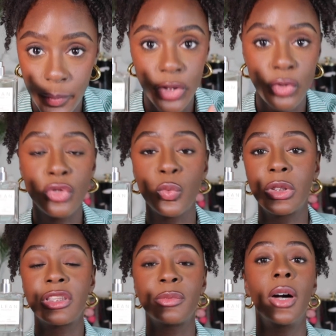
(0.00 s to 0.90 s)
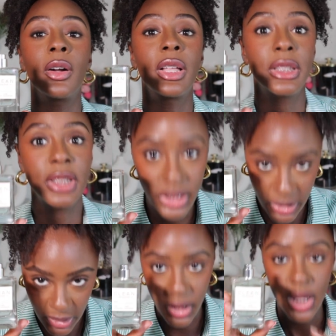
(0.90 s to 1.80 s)
and you just want to smell
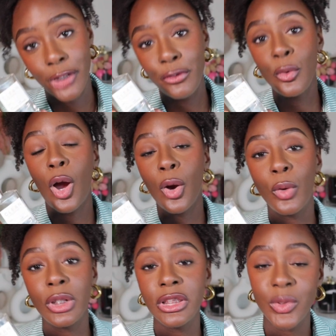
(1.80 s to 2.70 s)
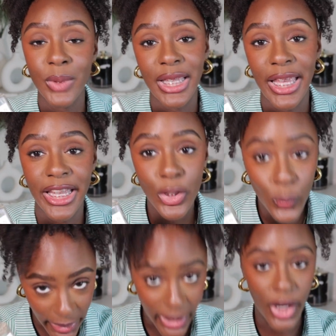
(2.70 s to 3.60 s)
clean. If you are going to sweat
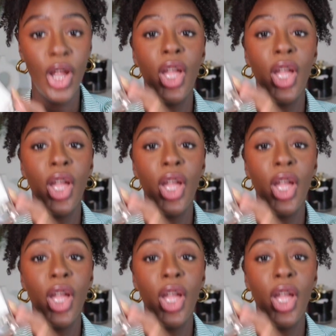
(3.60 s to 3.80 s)
anywhere,